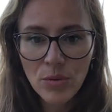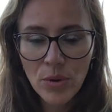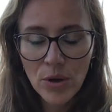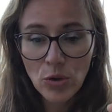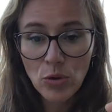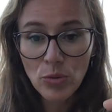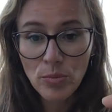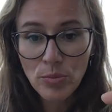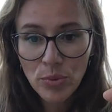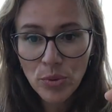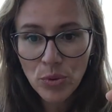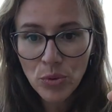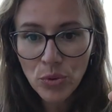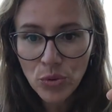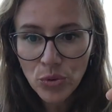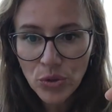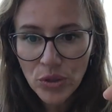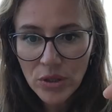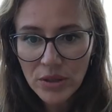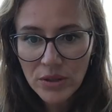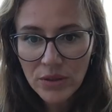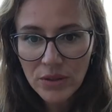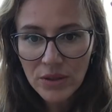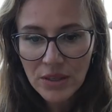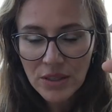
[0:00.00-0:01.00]
where you pull
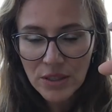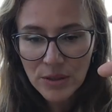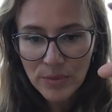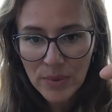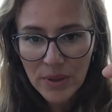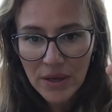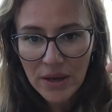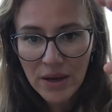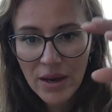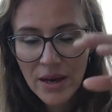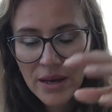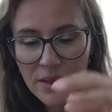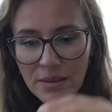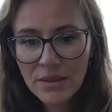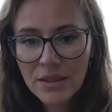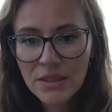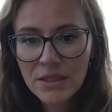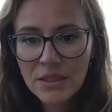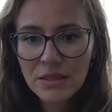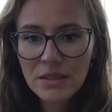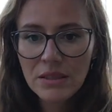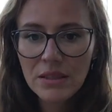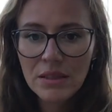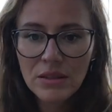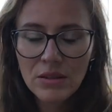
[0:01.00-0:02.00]
the things behind the
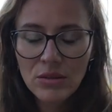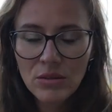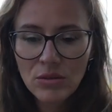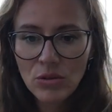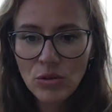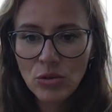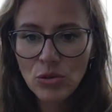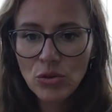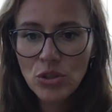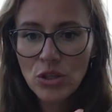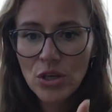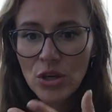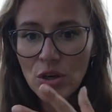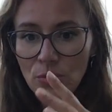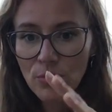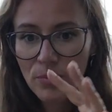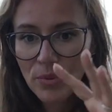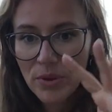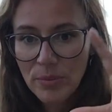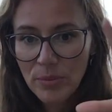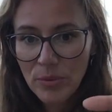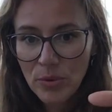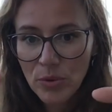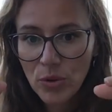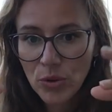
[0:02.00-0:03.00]
scene, you tell
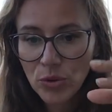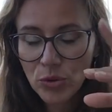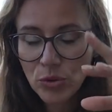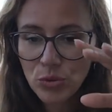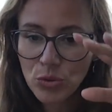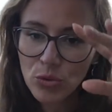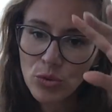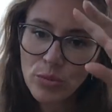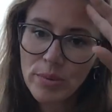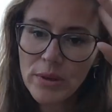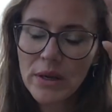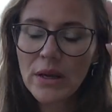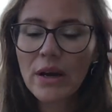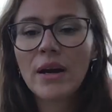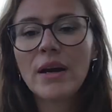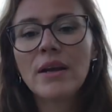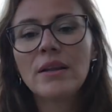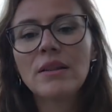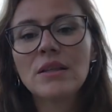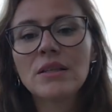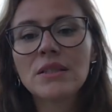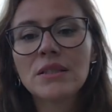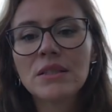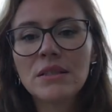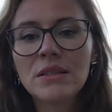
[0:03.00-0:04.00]
people what to do
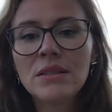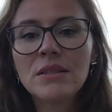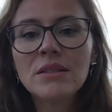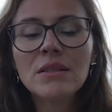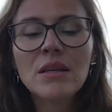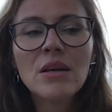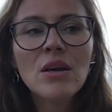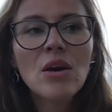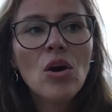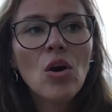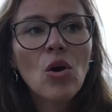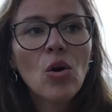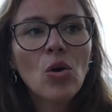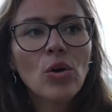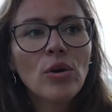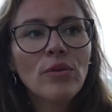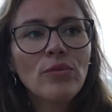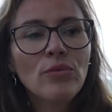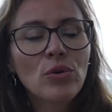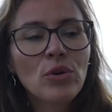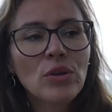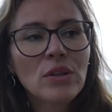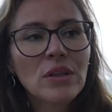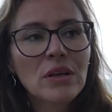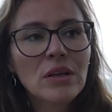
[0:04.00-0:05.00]
behind the scenes, or if
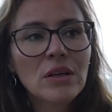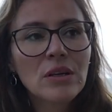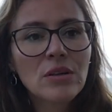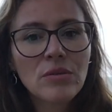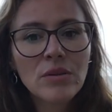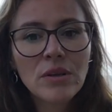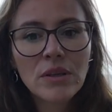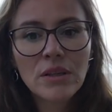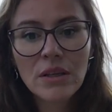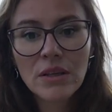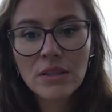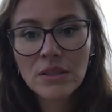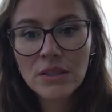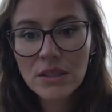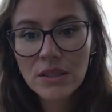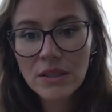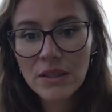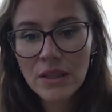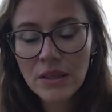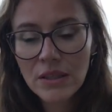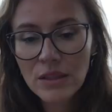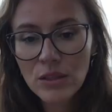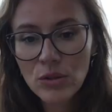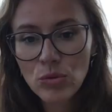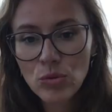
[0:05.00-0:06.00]
you're in a career that is
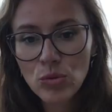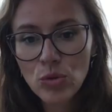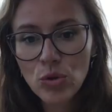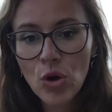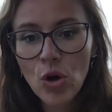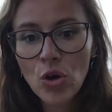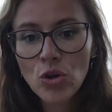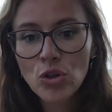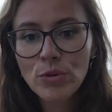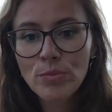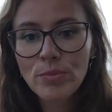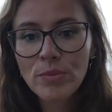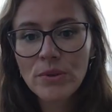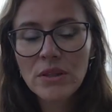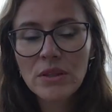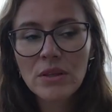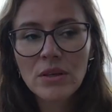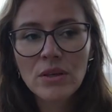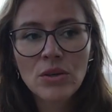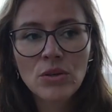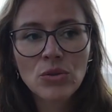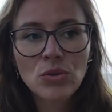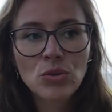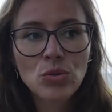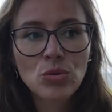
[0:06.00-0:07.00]
connected to
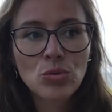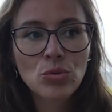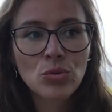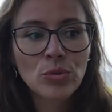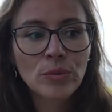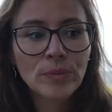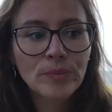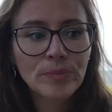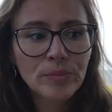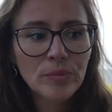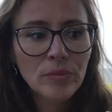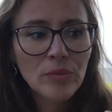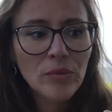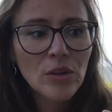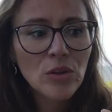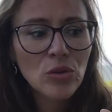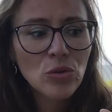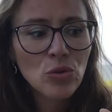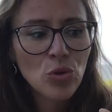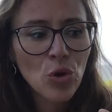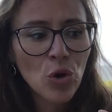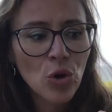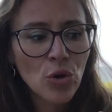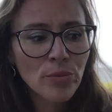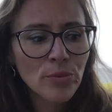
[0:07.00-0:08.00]
hospitals, to
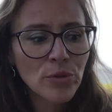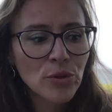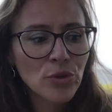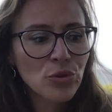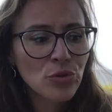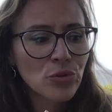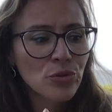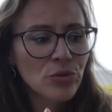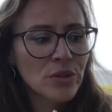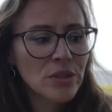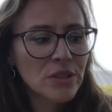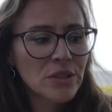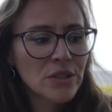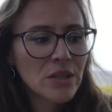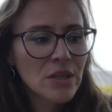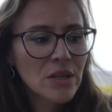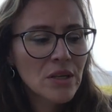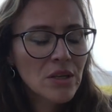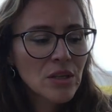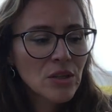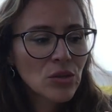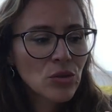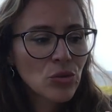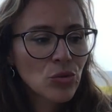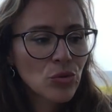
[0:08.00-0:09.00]
dormitories,
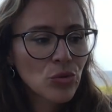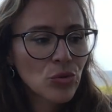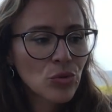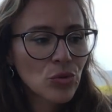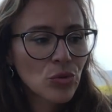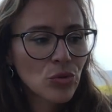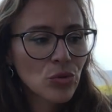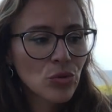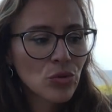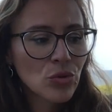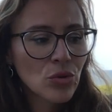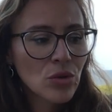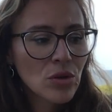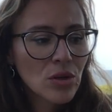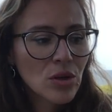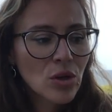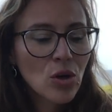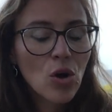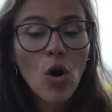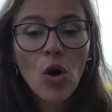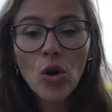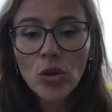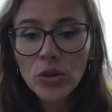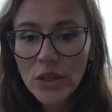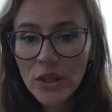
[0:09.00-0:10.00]
to
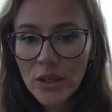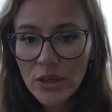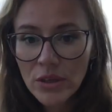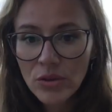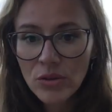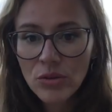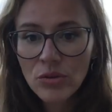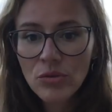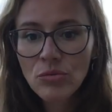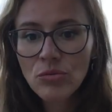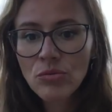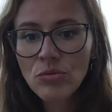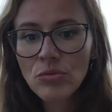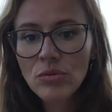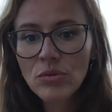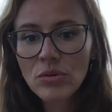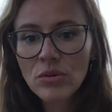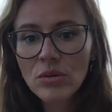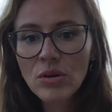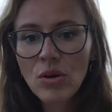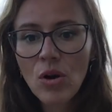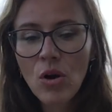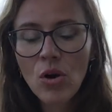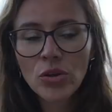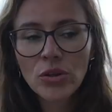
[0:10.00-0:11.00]

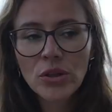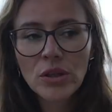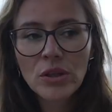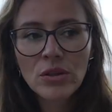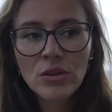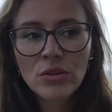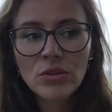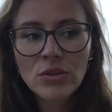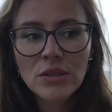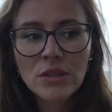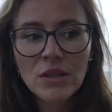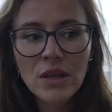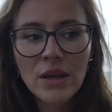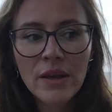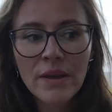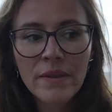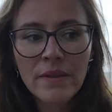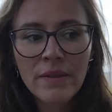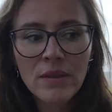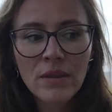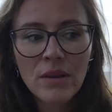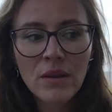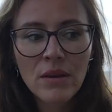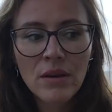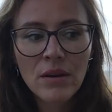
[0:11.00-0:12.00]
hotels
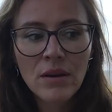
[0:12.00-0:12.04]
and